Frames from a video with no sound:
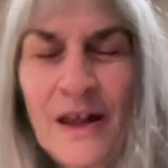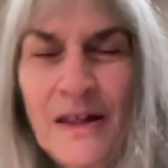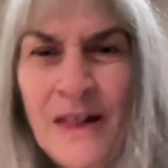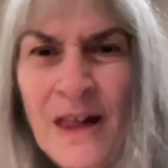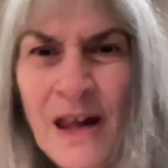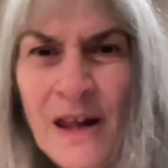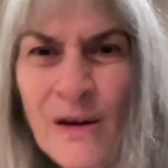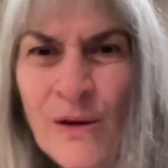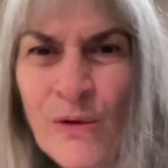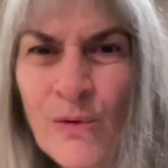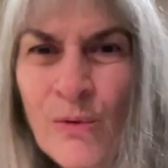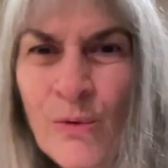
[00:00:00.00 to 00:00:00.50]

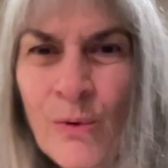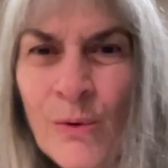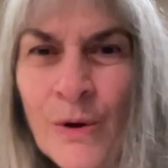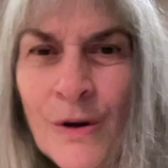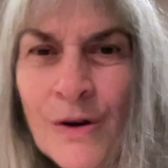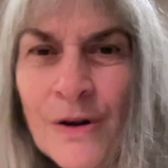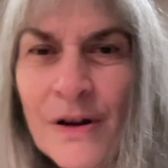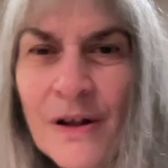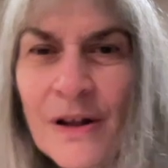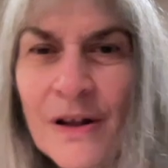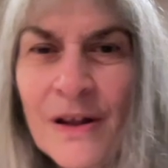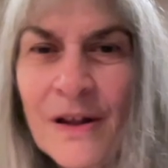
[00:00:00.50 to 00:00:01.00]
they don't
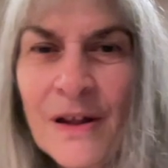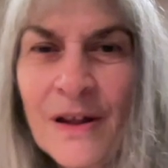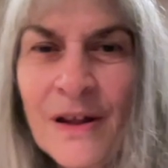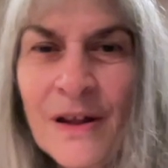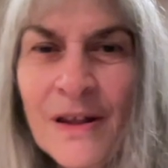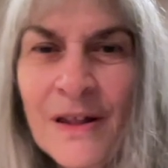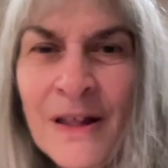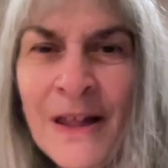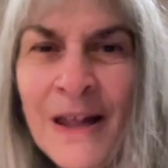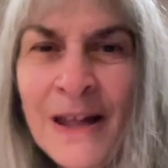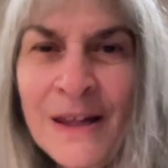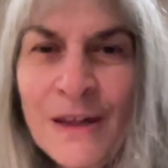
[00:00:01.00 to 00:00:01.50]
work?
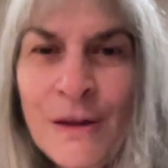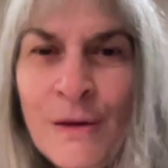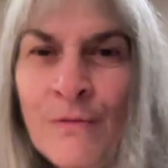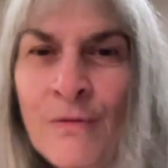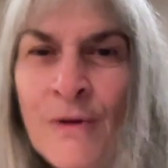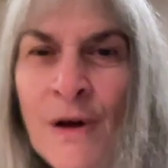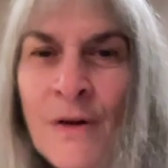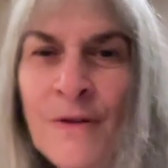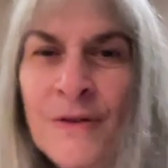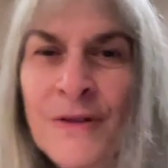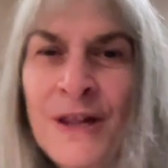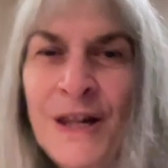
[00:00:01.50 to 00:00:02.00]
Like the
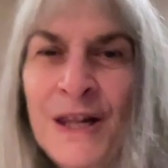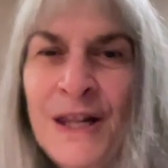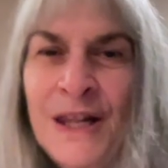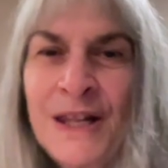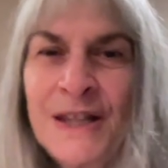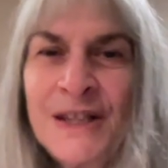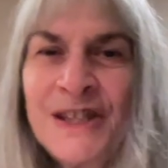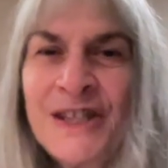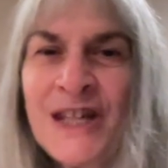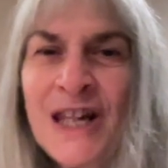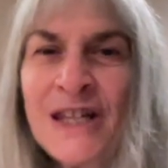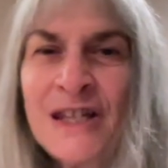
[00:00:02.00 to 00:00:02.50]
road that
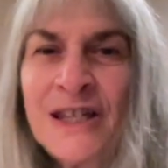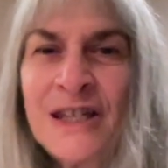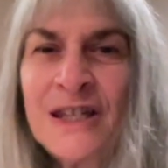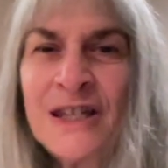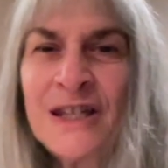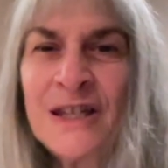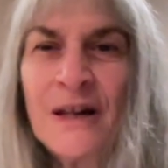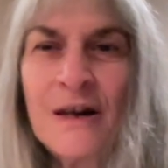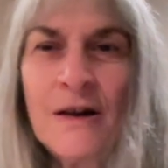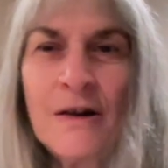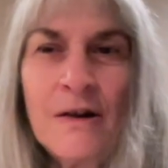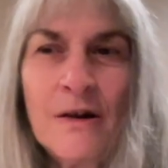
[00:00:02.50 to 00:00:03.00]
it says is
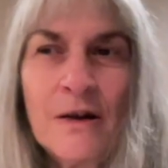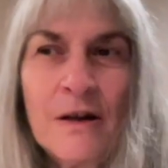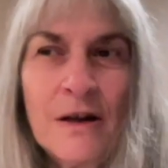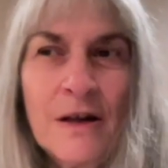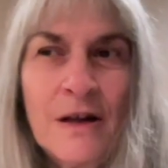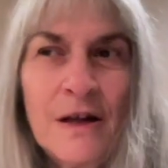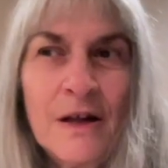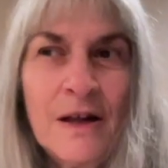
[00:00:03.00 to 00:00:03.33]
there,